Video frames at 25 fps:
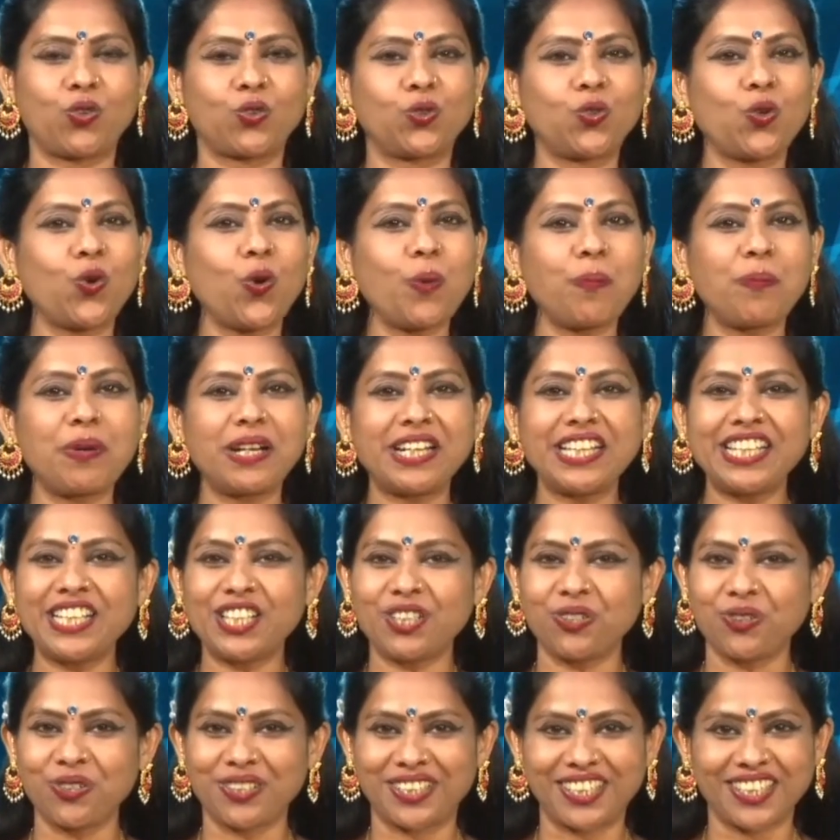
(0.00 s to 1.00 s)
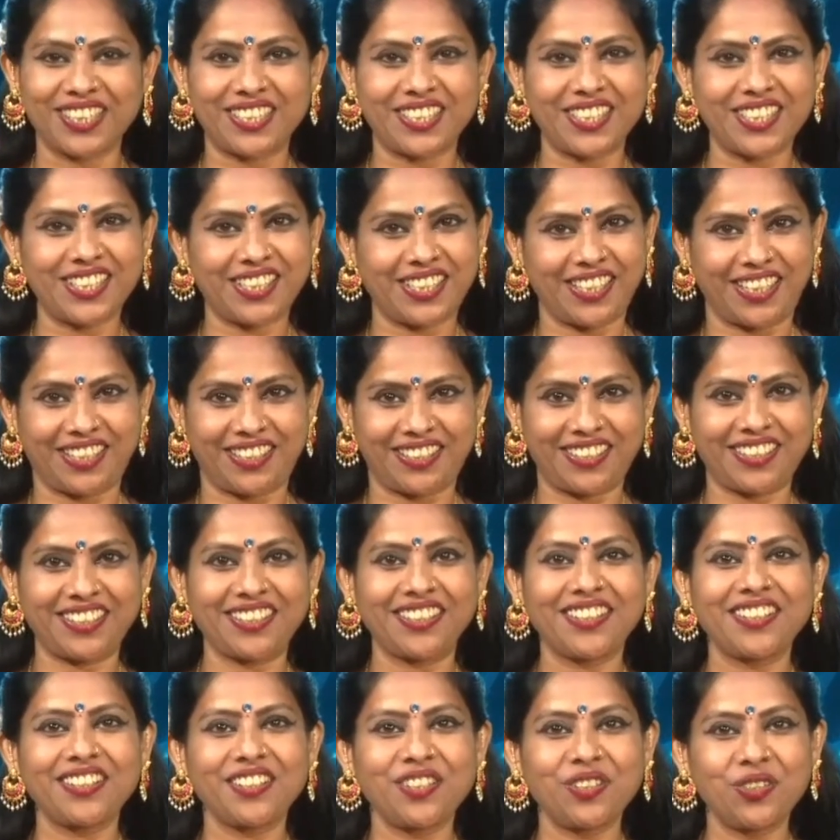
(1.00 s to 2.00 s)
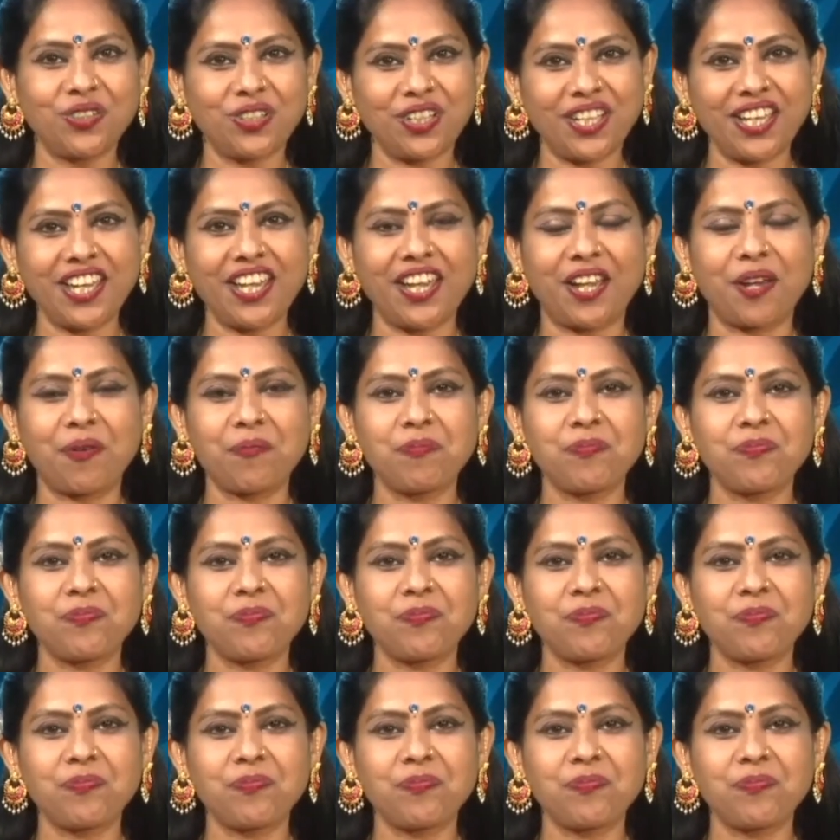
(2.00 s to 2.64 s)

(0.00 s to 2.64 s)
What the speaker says: Nobody uses it. Okay.